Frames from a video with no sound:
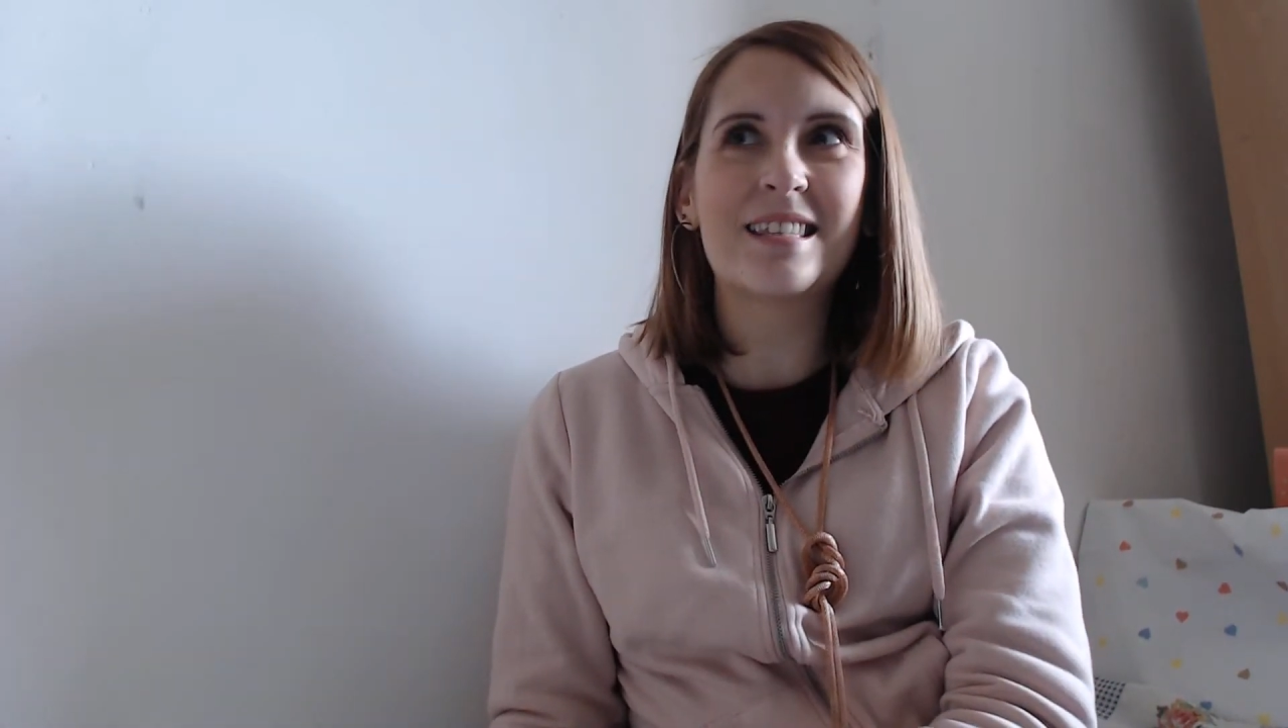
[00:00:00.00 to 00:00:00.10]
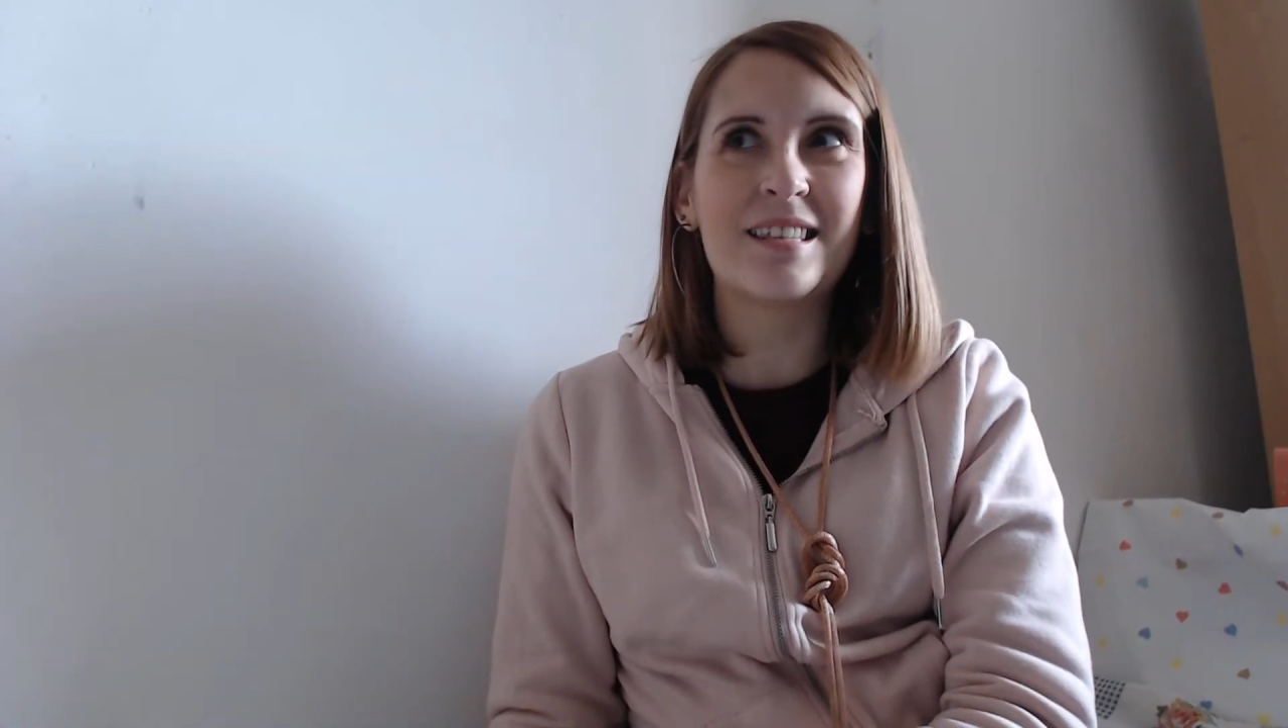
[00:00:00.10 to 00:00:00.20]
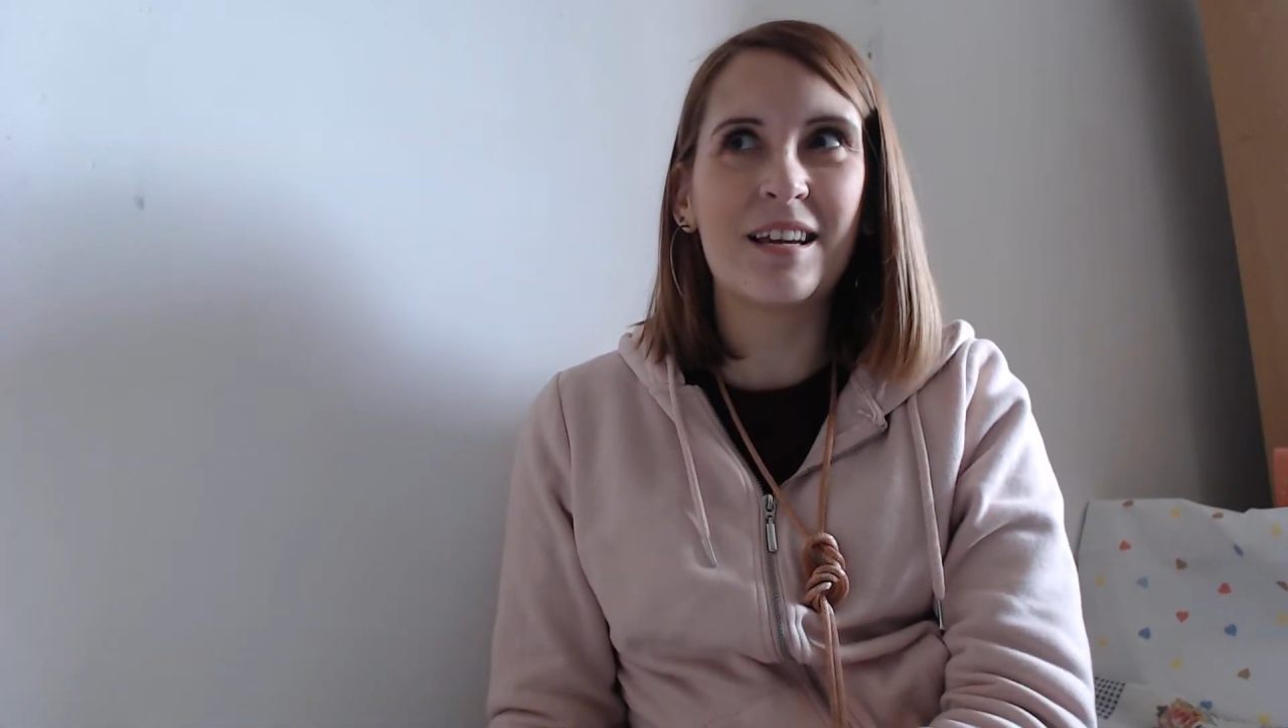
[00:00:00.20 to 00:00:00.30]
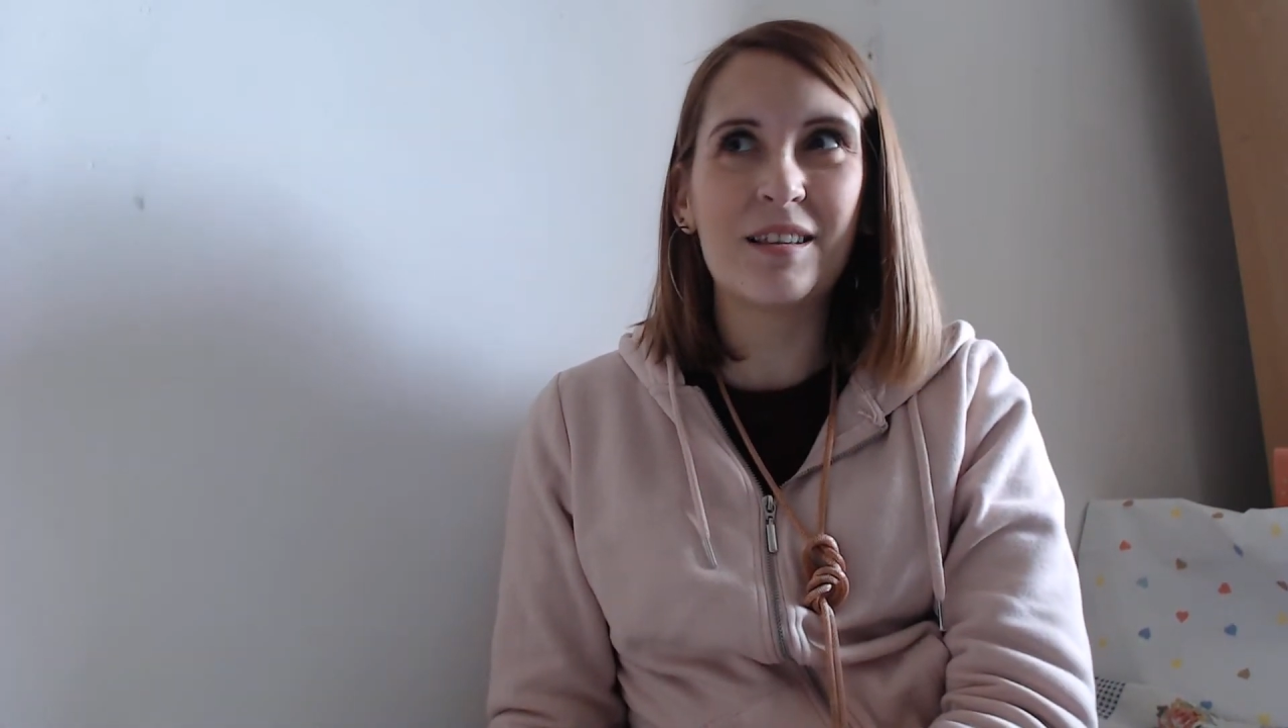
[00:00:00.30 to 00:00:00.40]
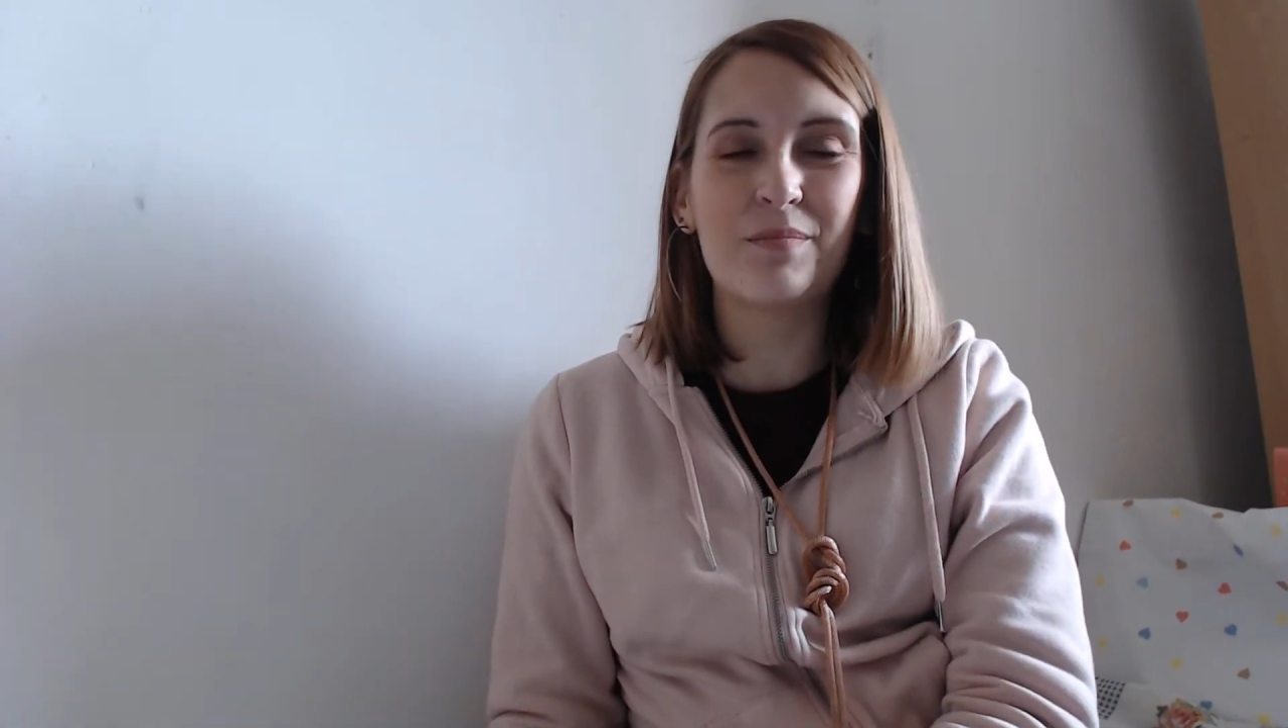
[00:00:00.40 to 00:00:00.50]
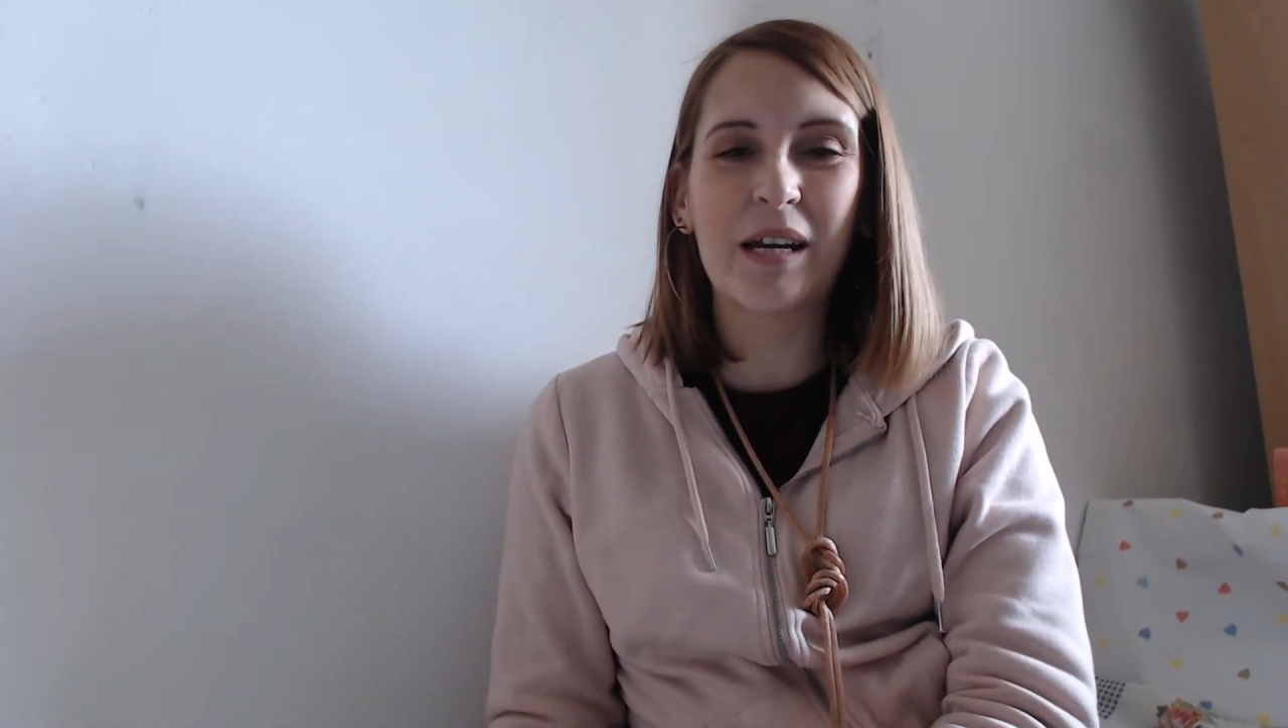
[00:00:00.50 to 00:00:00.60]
not